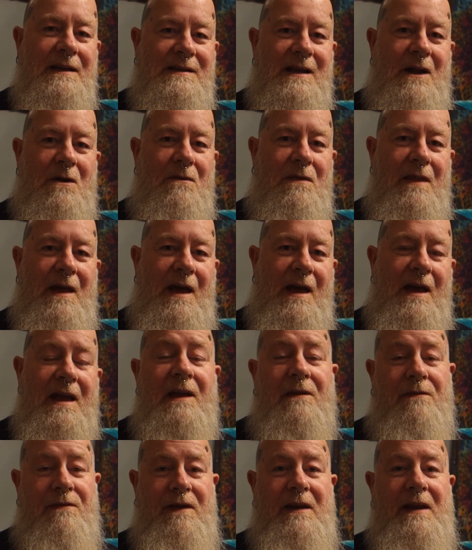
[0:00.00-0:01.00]
is out there,
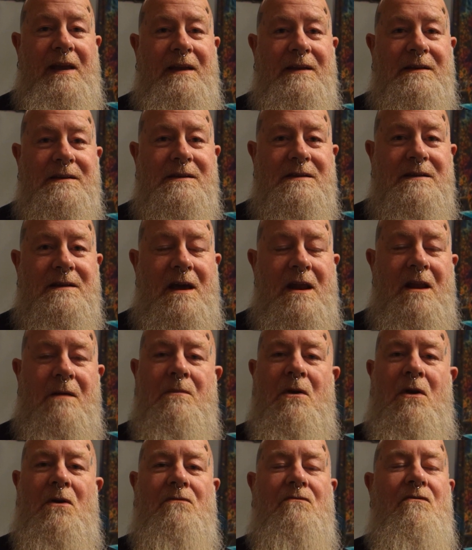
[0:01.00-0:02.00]
if it is, and I'm
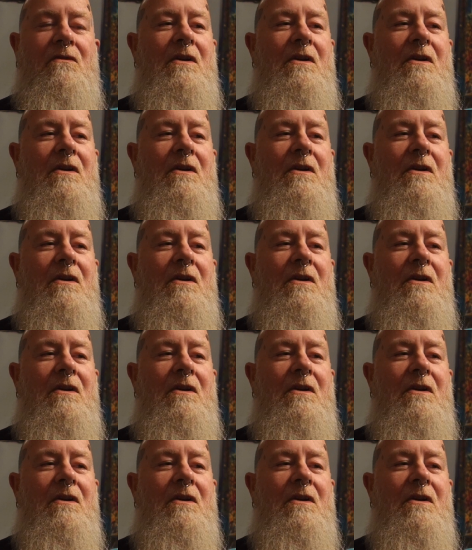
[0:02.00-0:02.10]
not